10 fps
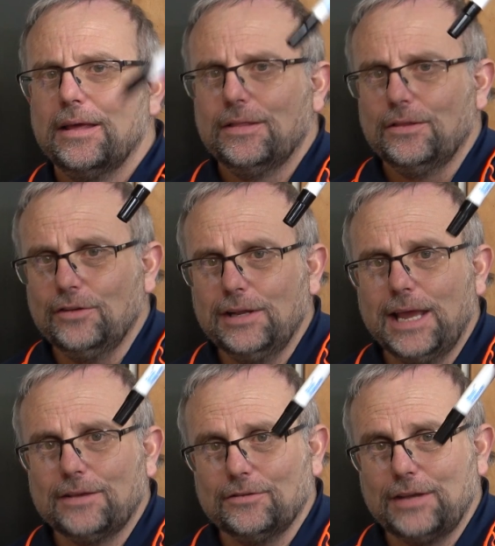the
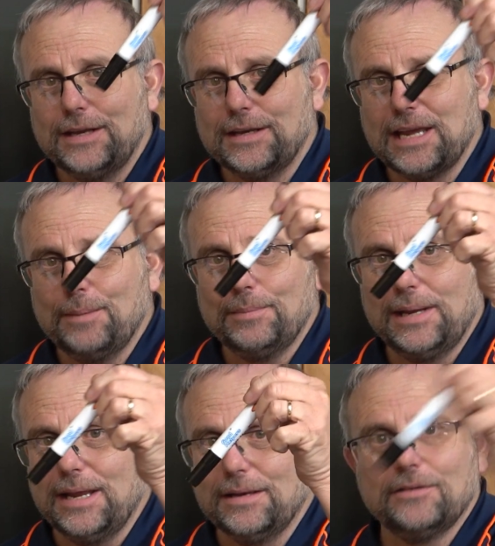z-axis had to come
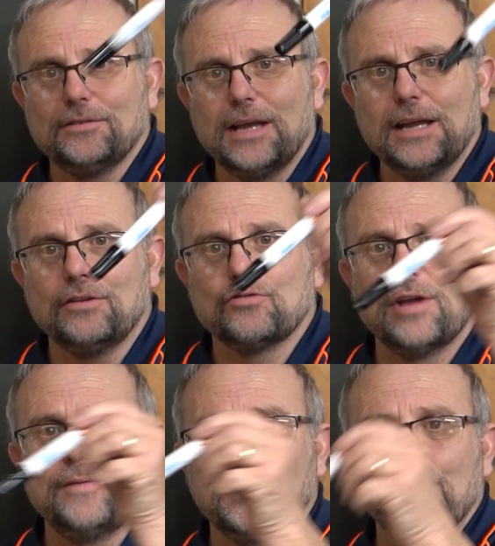down. It started
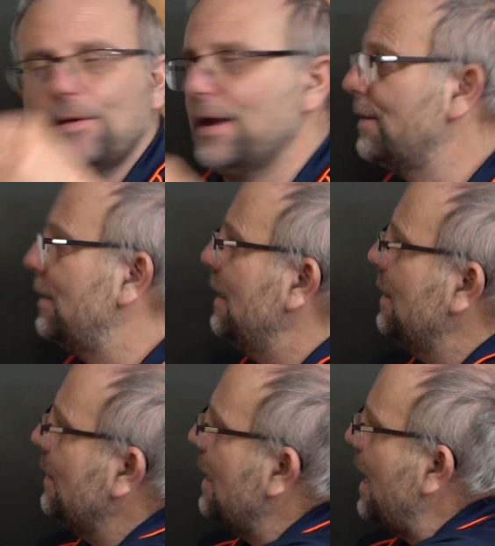travelling around
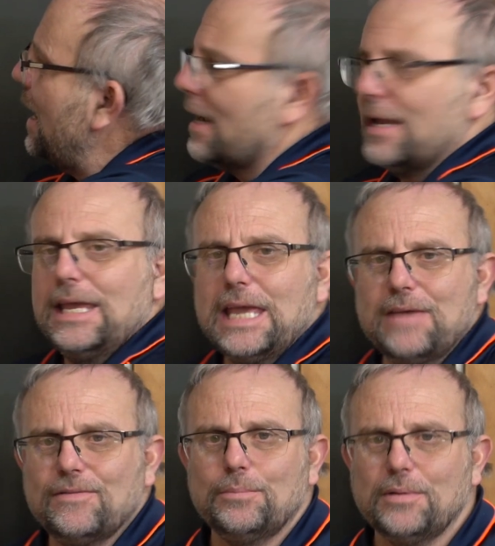in the arc
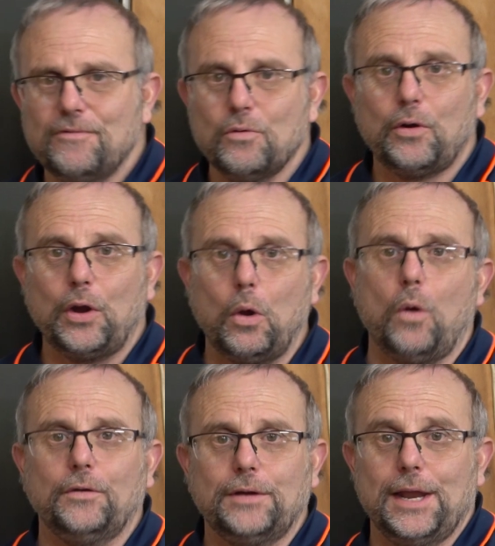even before it
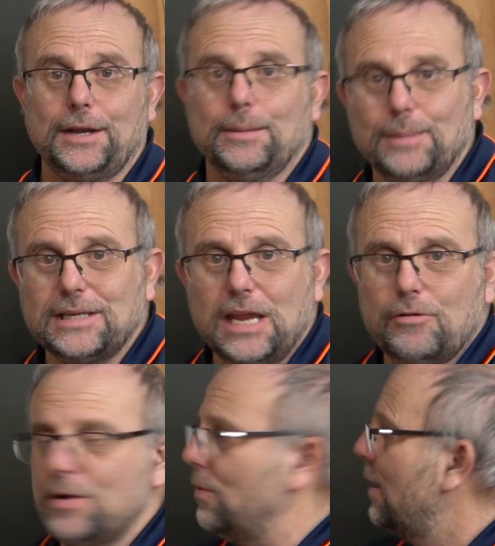got down to the
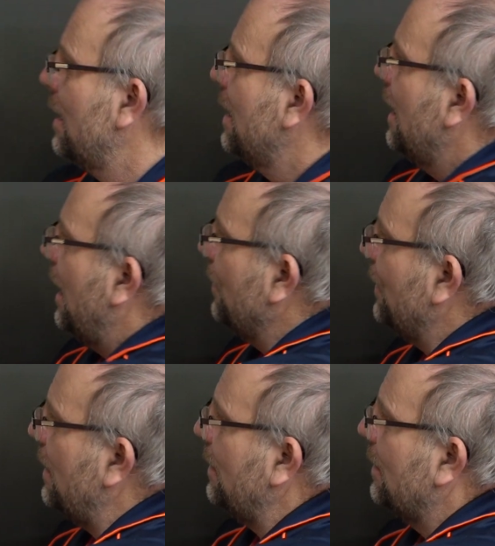material. And
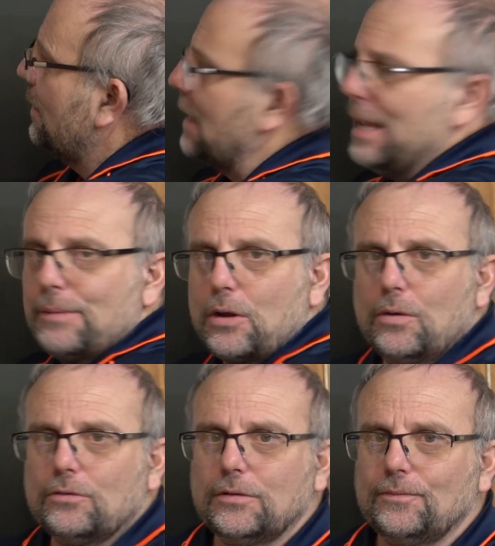then, to keep the
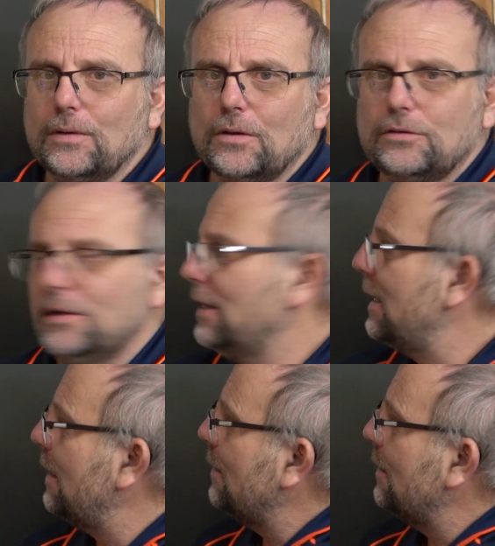constant velocity again,